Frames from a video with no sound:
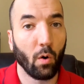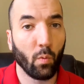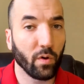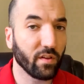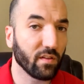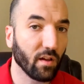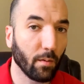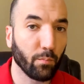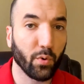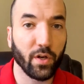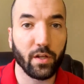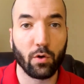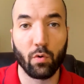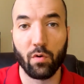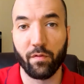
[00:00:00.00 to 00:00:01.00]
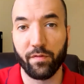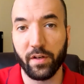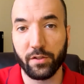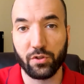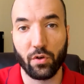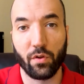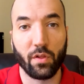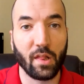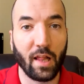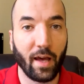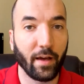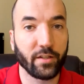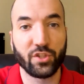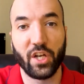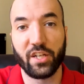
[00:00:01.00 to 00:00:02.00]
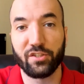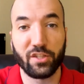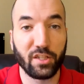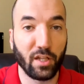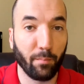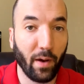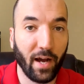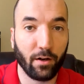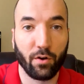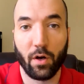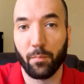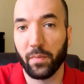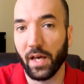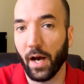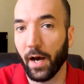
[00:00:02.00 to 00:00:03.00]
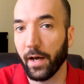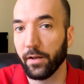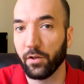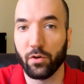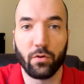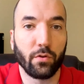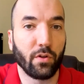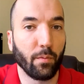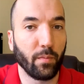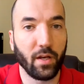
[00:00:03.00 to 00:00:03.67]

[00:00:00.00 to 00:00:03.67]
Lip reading: with some pretty cool features like changing the background behind you to